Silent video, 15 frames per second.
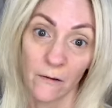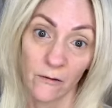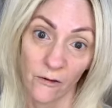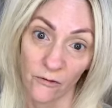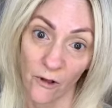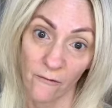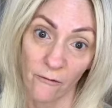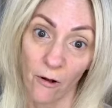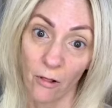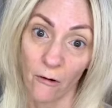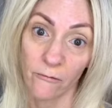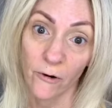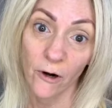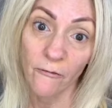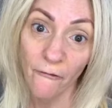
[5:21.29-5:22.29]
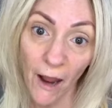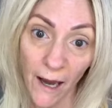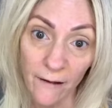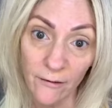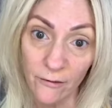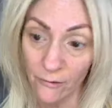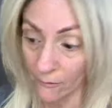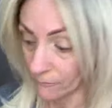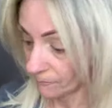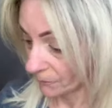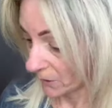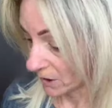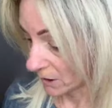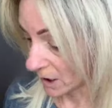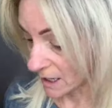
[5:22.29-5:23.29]
the stuff all over your face,
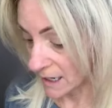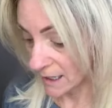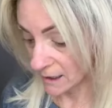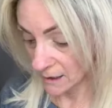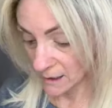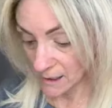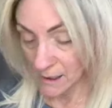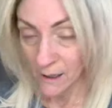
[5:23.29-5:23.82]
all right?